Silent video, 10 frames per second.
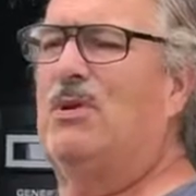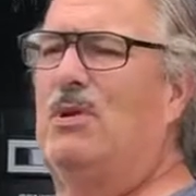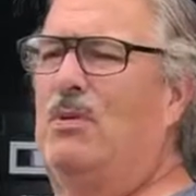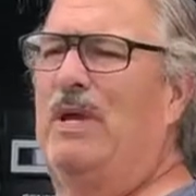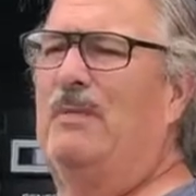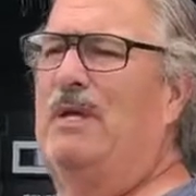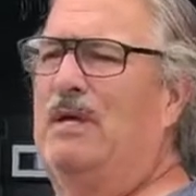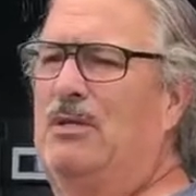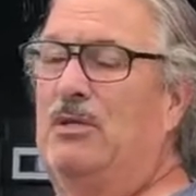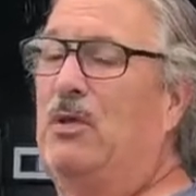equipment
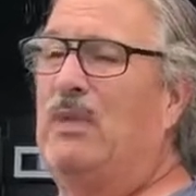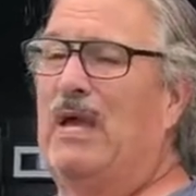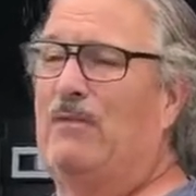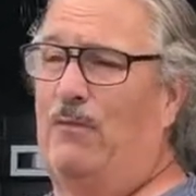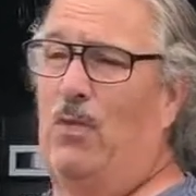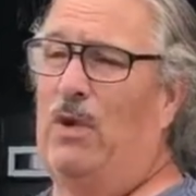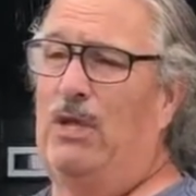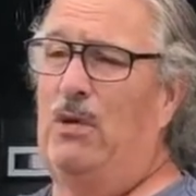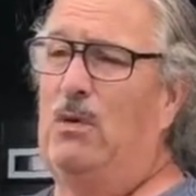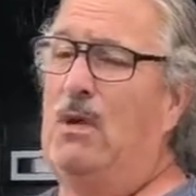can do that for you,
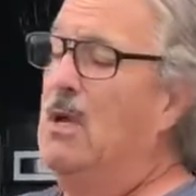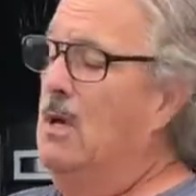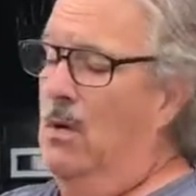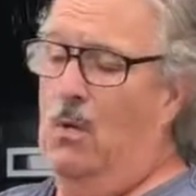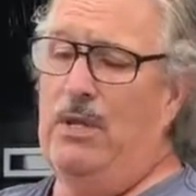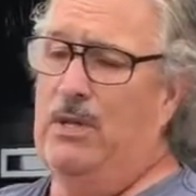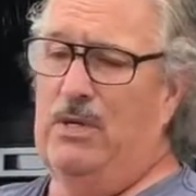or you can